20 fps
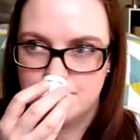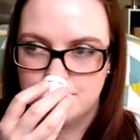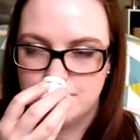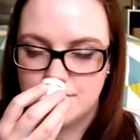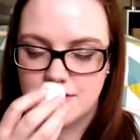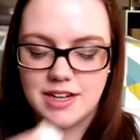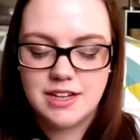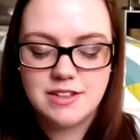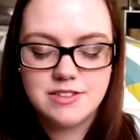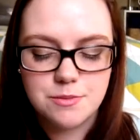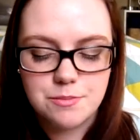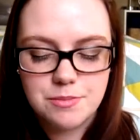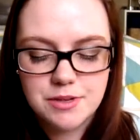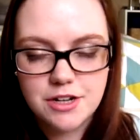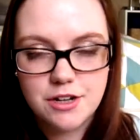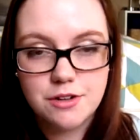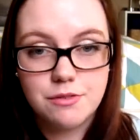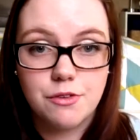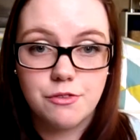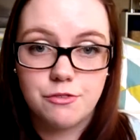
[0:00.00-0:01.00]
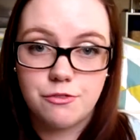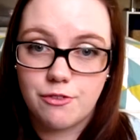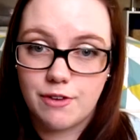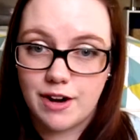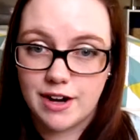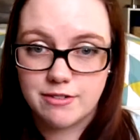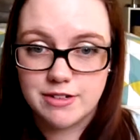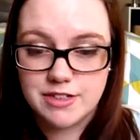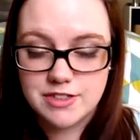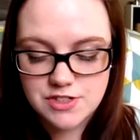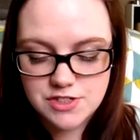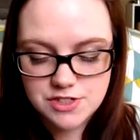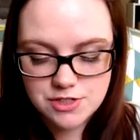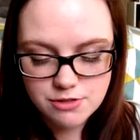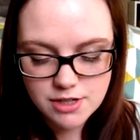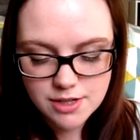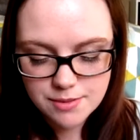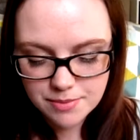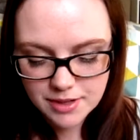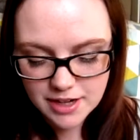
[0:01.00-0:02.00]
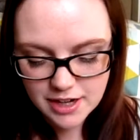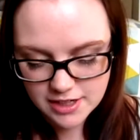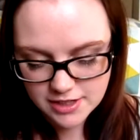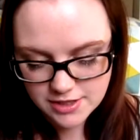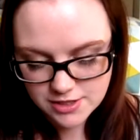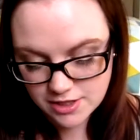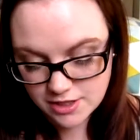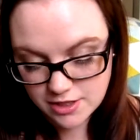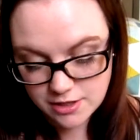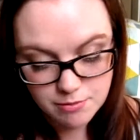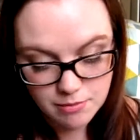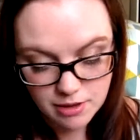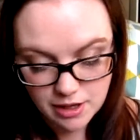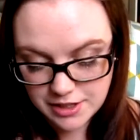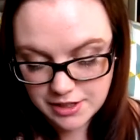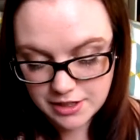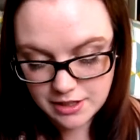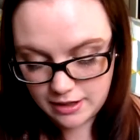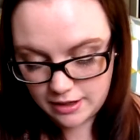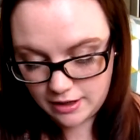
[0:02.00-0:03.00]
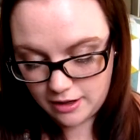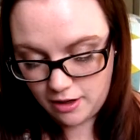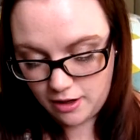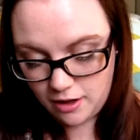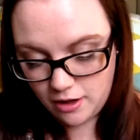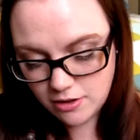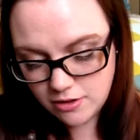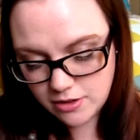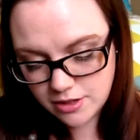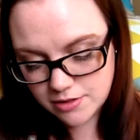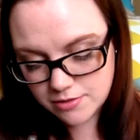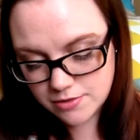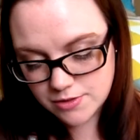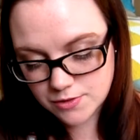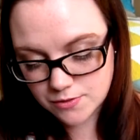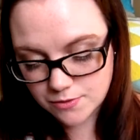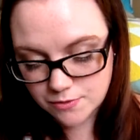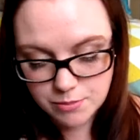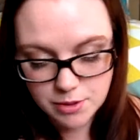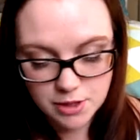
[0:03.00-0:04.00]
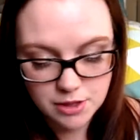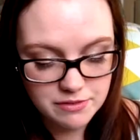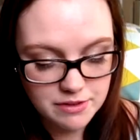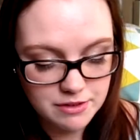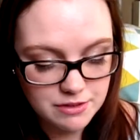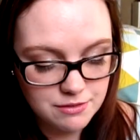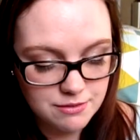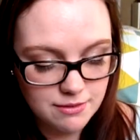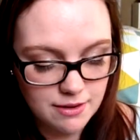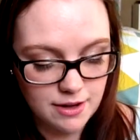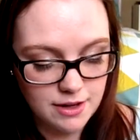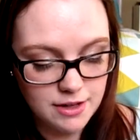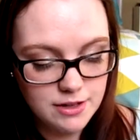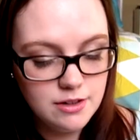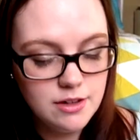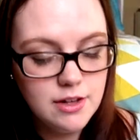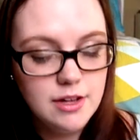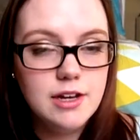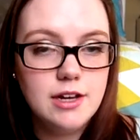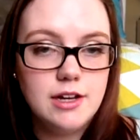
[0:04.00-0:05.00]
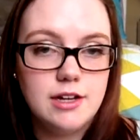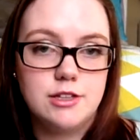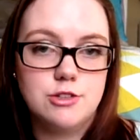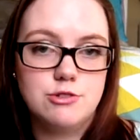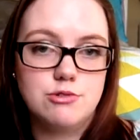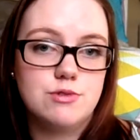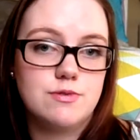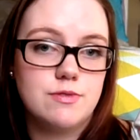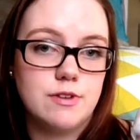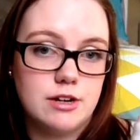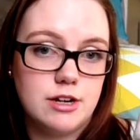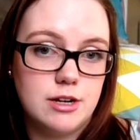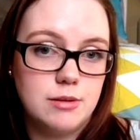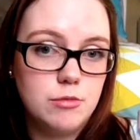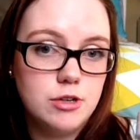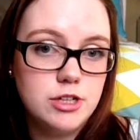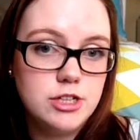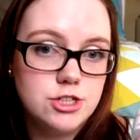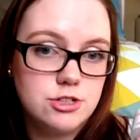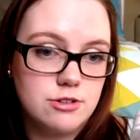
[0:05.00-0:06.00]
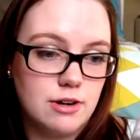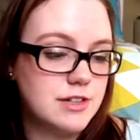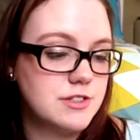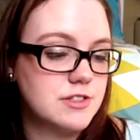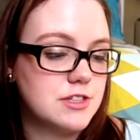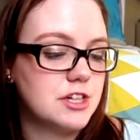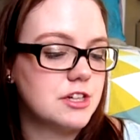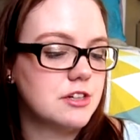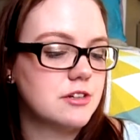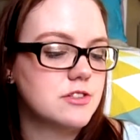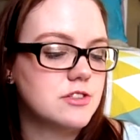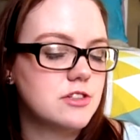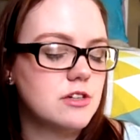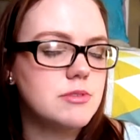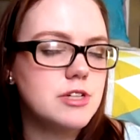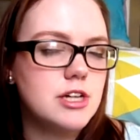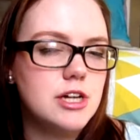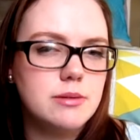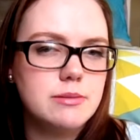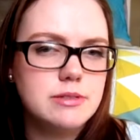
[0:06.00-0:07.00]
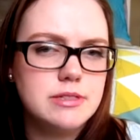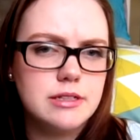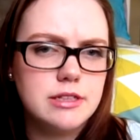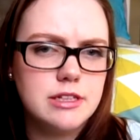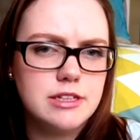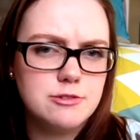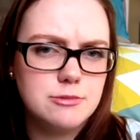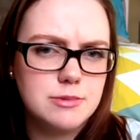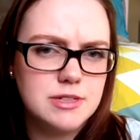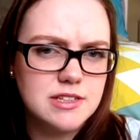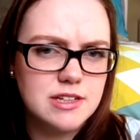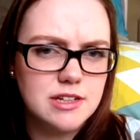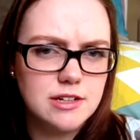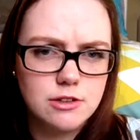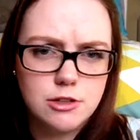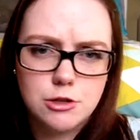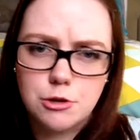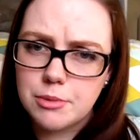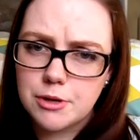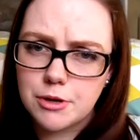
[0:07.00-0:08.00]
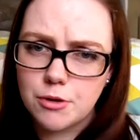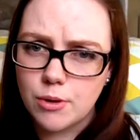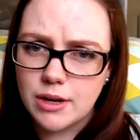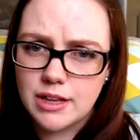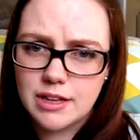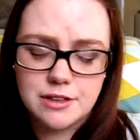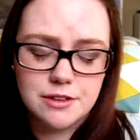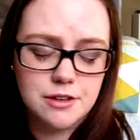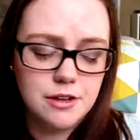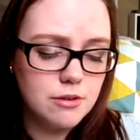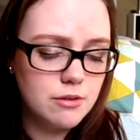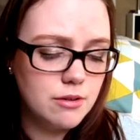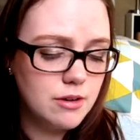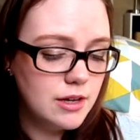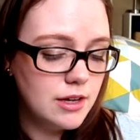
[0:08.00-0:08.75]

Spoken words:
It has a bit of a fragrance to it, but I didn't mind it at all. It was perfectly fine. This was very moisturizing. Sometimes it leaves my skin a little bit oily though.